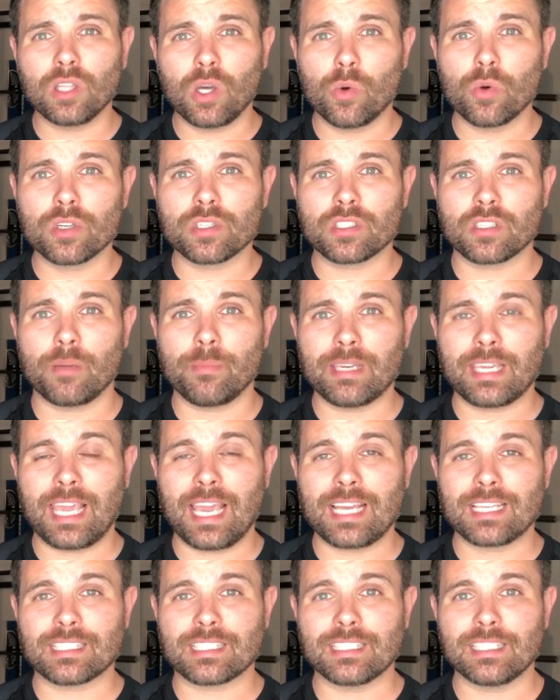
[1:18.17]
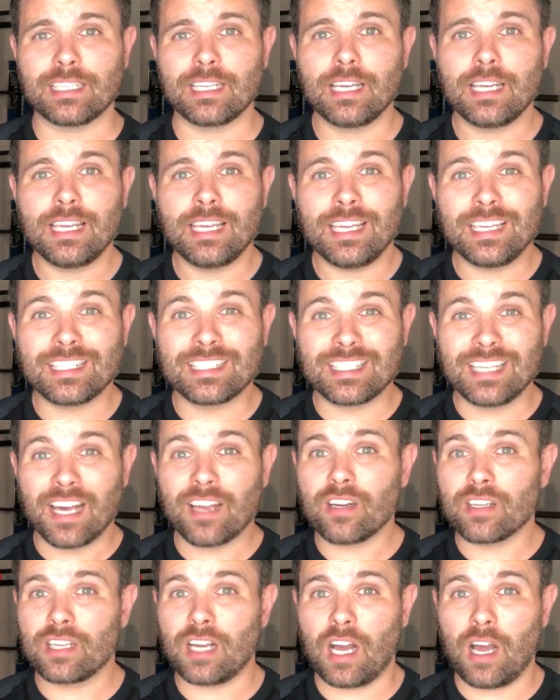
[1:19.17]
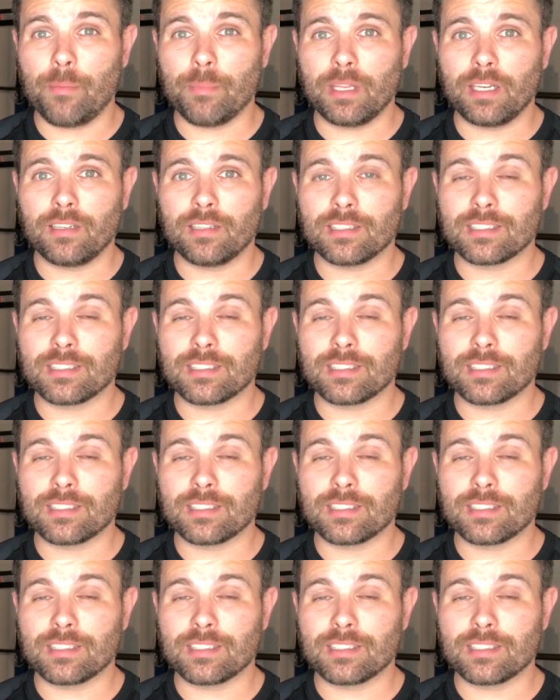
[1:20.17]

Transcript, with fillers: lower stomach acid is not uncommon.